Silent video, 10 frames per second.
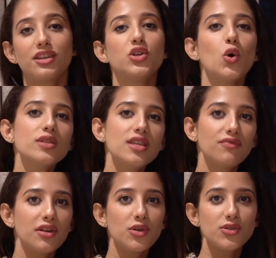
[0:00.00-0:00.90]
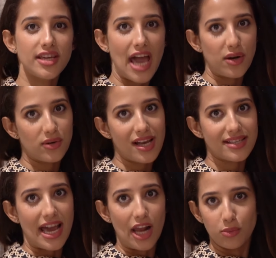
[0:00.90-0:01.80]
The doors and windows are
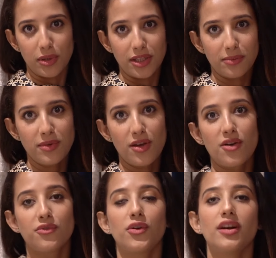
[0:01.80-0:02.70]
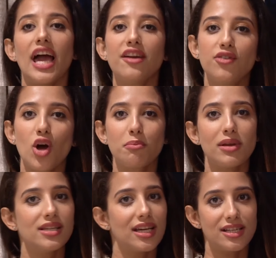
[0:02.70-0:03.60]
anodized aluminium for
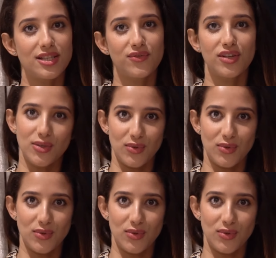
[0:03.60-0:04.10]
lifelong maintenance-free